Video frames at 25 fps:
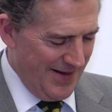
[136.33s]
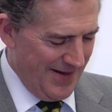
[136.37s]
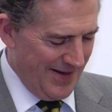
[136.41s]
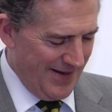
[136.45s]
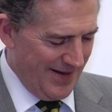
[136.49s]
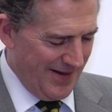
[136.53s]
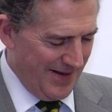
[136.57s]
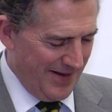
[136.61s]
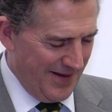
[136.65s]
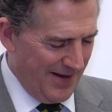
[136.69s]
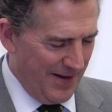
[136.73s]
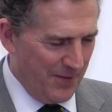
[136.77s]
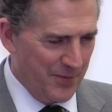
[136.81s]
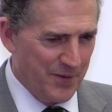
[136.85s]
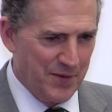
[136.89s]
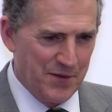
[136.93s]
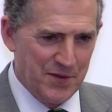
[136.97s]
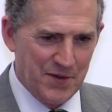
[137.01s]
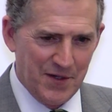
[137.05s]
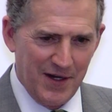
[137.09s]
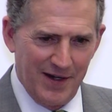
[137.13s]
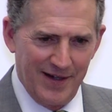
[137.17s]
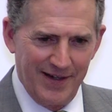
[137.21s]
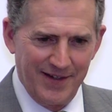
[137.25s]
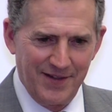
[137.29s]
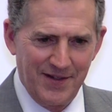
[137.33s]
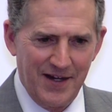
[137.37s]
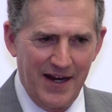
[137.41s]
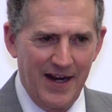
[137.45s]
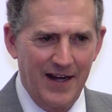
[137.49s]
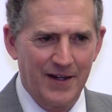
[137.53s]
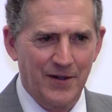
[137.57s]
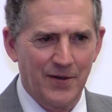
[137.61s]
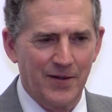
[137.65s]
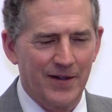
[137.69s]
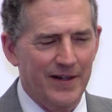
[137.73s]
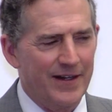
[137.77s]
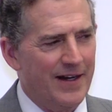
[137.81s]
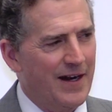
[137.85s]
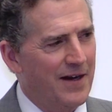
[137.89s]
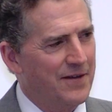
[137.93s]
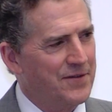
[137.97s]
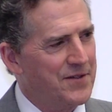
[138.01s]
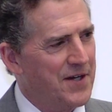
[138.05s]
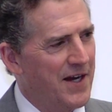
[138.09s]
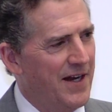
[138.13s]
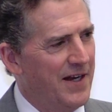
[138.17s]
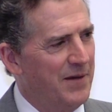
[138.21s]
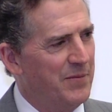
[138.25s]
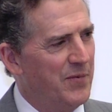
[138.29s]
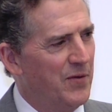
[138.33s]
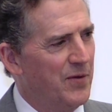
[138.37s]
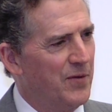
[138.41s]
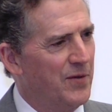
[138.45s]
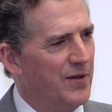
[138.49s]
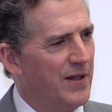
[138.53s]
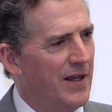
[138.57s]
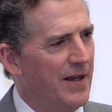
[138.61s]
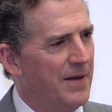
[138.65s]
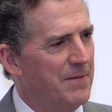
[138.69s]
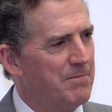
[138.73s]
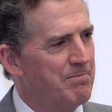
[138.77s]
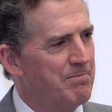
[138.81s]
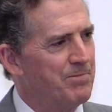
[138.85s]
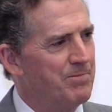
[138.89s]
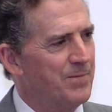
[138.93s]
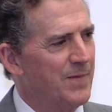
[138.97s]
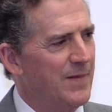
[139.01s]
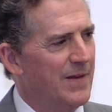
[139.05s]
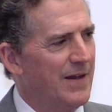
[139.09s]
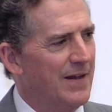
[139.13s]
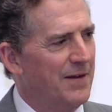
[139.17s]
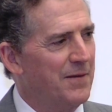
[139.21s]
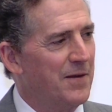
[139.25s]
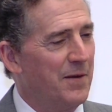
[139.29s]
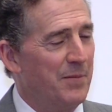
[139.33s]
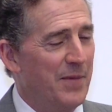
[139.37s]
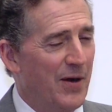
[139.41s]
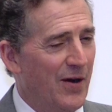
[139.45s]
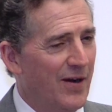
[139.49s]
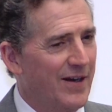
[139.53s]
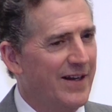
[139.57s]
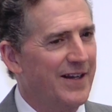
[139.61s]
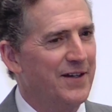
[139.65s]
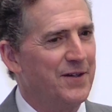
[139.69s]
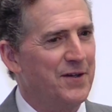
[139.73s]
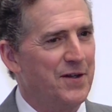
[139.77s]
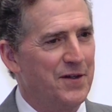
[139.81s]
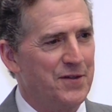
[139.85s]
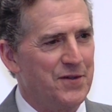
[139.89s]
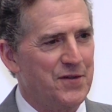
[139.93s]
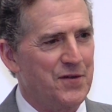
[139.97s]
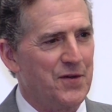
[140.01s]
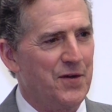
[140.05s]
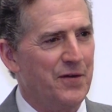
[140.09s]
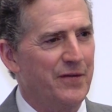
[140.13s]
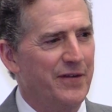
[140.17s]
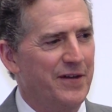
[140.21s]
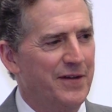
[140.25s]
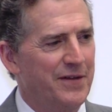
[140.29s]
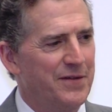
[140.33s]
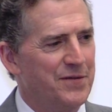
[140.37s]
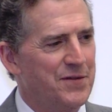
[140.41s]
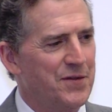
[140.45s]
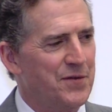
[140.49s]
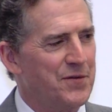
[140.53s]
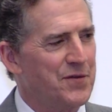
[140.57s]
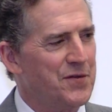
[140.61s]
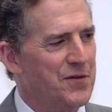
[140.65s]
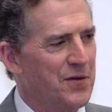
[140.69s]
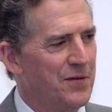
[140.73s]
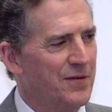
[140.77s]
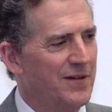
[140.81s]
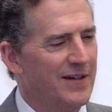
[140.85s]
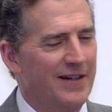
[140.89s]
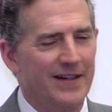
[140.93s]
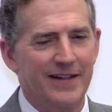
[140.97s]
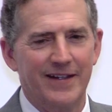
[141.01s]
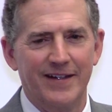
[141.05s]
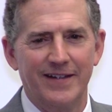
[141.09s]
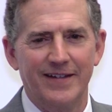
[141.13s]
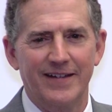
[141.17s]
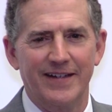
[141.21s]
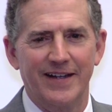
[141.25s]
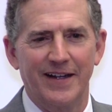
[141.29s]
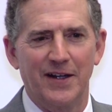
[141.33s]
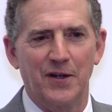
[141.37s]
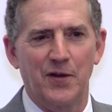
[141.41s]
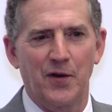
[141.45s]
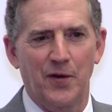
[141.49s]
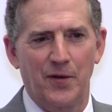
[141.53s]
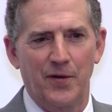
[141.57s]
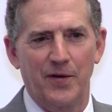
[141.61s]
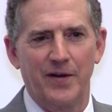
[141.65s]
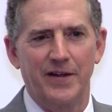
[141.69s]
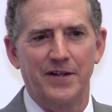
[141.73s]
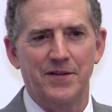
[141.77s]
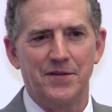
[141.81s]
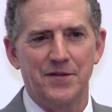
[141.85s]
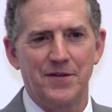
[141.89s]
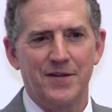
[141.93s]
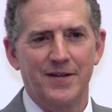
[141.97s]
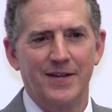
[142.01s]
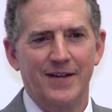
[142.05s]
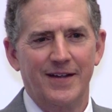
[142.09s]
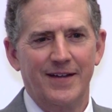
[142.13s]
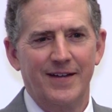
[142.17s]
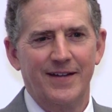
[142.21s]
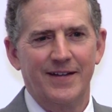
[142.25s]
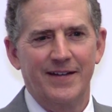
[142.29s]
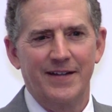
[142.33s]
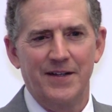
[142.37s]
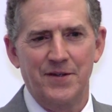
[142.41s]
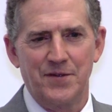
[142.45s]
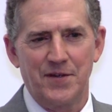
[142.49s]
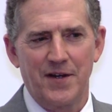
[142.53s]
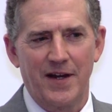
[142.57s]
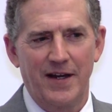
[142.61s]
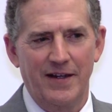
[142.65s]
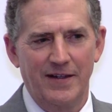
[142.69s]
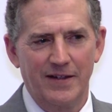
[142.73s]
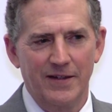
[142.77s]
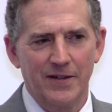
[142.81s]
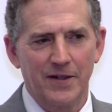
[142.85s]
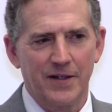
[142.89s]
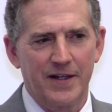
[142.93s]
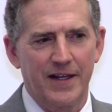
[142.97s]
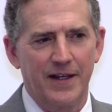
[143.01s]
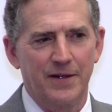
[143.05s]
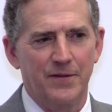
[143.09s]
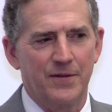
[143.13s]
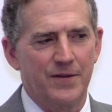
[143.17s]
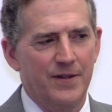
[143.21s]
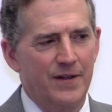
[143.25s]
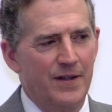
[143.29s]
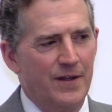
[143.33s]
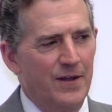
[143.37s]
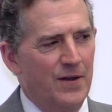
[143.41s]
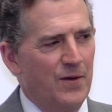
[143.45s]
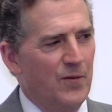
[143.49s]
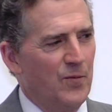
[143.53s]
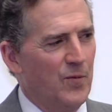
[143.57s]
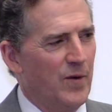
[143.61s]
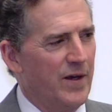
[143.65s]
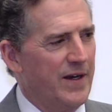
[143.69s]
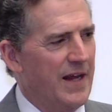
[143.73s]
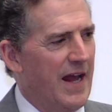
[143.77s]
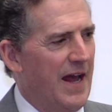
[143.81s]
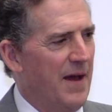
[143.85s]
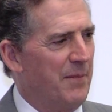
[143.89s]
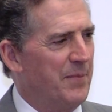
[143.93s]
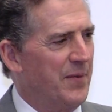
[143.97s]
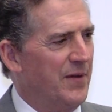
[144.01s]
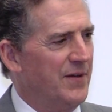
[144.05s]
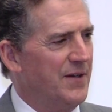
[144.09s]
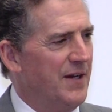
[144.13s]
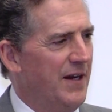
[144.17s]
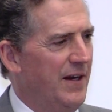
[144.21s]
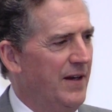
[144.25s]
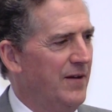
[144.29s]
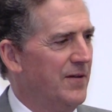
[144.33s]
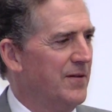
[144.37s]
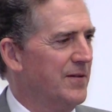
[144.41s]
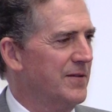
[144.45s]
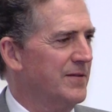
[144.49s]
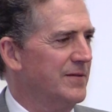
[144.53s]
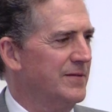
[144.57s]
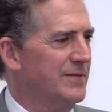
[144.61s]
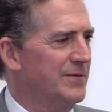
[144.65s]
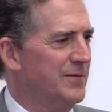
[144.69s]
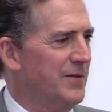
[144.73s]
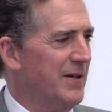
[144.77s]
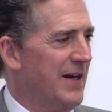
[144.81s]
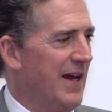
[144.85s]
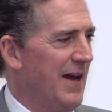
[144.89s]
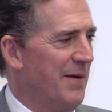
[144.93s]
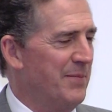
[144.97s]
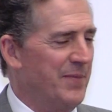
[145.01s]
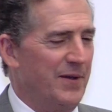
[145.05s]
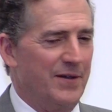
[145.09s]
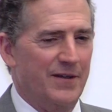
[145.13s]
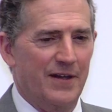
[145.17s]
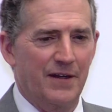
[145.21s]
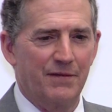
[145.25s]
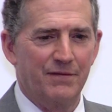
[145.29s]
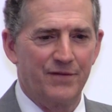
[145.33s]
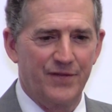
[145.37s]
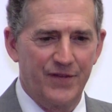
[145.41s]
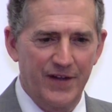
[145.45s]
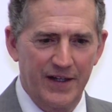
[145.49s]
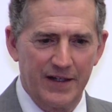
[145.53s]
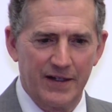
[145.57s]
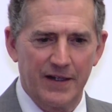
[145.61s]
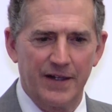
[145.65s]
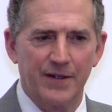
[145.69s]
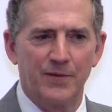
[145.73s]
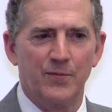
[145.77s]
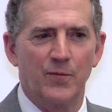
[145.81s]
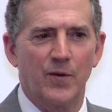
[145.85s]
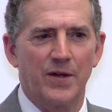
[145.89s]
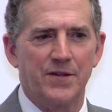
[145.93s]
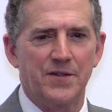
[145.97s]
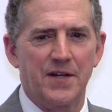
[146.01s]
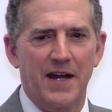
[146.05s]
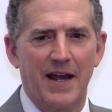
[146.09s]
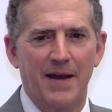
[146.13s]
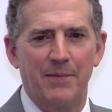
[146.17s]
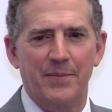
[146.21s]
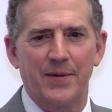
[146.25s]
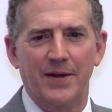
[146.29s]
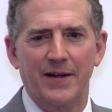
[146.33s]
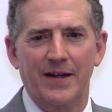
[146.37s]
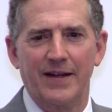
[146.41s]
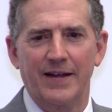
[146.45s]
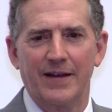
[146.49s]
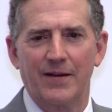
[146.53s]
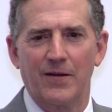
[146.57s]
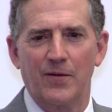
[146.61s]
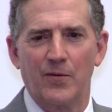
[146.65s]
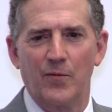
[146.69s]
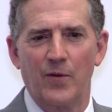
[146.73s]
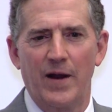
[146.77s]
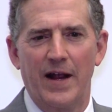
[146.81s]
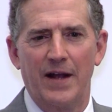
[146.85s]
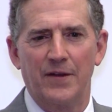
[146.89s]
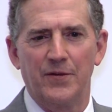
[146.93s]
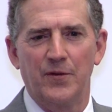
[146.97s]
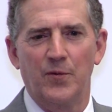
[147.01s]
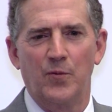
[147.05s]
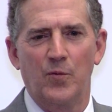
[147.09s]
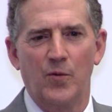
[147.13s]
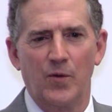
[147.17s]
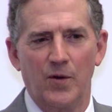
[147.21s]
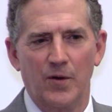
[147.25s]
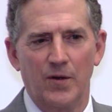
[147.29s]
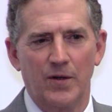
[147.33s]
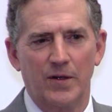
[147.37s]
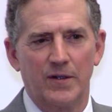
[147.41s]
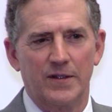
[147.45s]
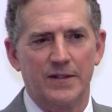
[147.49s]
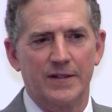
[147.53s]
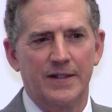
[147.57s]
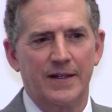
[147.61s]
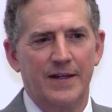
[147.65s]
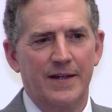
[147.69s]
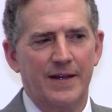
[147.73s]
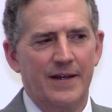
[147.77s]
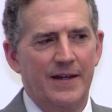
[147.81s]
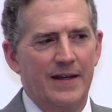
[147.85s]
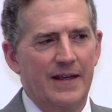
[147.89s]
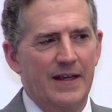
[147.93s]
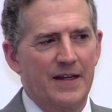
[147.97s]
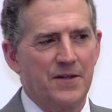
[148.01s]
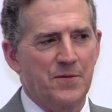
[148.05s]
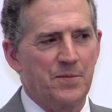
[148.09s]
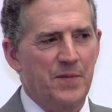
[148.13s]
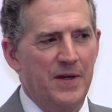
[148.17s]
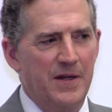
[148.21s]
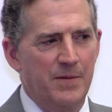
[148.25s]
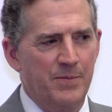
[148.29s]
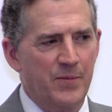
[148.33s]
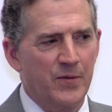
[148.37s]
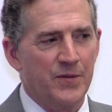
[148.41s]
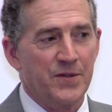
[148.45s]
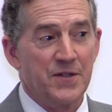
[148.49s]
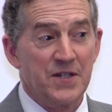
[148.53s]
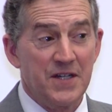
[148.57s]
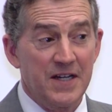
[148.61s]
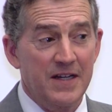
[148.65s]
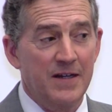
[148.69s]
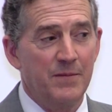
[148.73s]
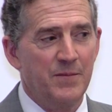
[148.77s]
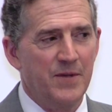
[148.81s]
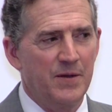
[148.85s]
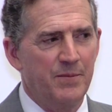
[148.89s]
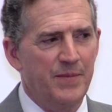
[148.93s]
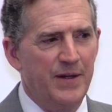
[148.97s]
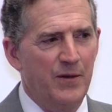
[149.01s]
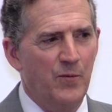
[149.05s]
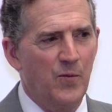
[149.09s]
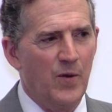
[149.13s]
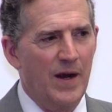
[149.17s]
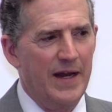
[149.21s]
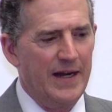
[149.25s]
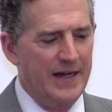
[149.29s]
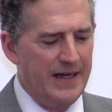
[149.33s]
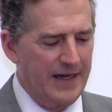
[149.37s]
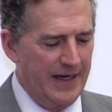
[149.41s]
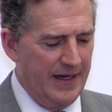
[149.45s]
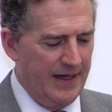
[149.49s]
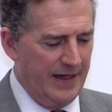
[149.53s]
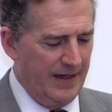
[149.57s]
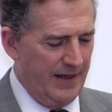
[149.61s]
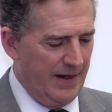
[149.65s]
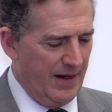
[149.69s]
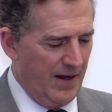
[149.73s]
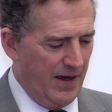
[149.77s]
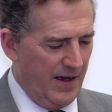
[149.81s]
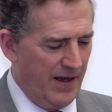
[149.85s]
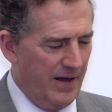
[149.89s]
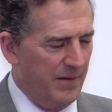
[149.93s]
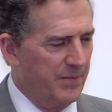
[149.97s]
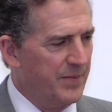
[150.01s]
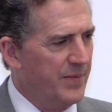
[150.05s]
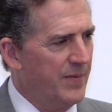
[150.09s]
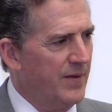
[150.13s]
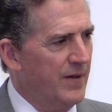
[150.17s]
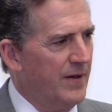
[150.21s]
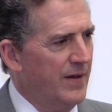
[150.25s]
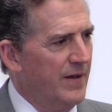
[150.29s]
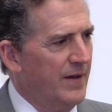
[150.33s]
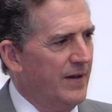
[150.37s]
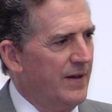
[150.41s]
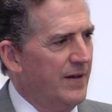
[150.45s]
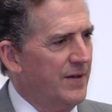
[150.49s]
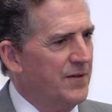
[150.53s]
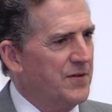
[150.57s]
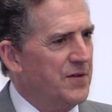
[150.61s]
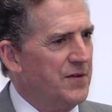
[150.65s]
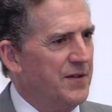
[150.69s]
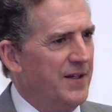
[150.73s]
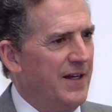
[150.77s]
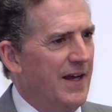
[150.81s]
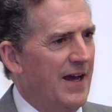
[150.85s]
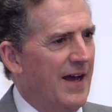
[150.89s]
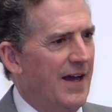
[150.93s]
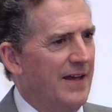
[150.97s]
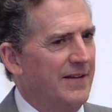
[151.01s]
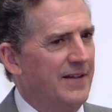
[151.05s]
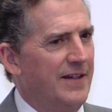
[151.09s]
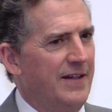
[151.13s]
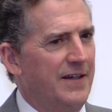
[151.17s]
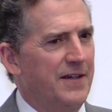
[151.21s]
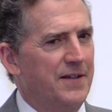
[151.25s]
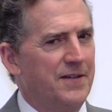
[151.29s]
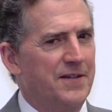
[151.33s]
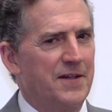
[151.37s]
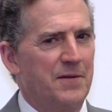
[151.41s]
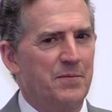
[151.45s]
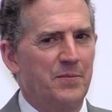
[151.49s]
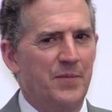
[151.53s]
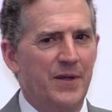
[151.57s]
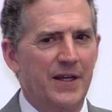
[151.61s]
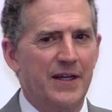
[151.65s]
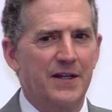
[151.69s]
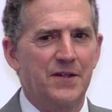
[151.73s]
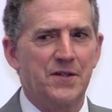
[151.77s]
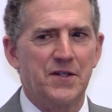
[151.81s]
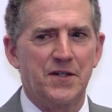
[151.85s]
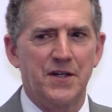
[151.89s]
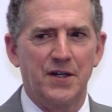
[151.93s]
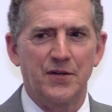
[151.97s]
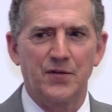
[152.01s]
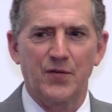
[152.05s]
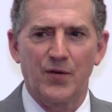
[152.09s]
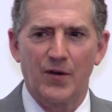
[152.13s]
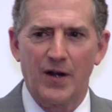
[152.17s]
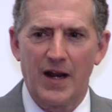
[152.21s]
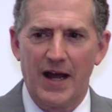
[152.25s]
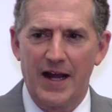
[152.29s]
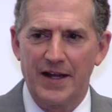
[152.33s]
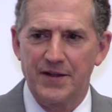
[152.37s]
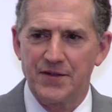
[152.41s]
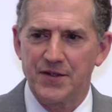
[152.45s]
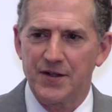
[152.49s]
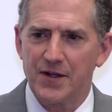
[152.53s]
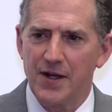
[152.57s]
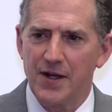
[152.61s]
I was telling Daniel at our table, American conservatives are certainly encouraged as they look at what happened here, what happened in Finland, what's happening around the world, as people seem to be waking up to the idea that big centralized